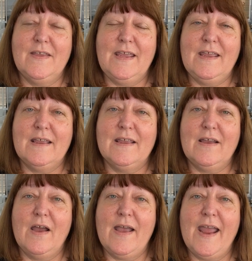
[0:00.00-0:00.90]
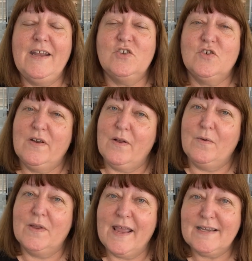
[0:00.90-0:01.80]
the ancient
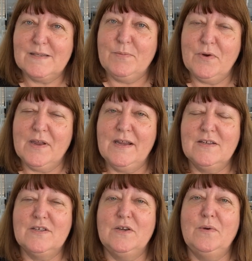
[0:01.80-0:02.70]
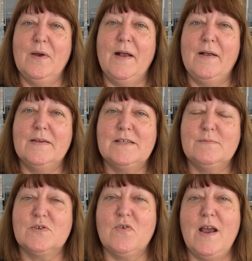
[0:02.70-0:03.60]
old guest book into
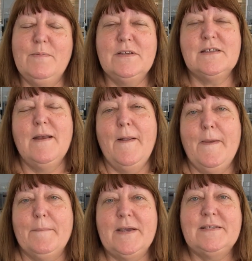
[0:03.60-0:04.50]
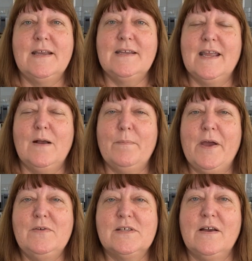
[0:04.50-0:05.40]
subscribers by sending out
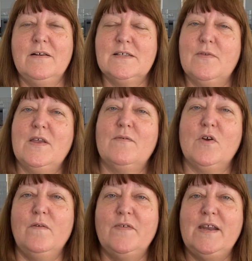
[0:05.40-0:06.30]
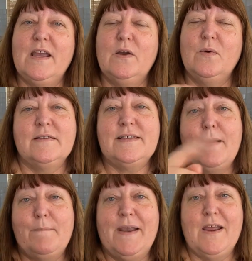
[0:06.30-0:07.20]
postcards. I think I've got a video
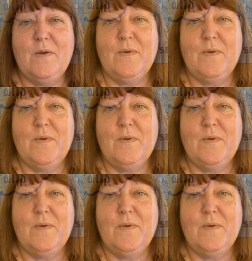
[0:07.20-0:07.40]
down below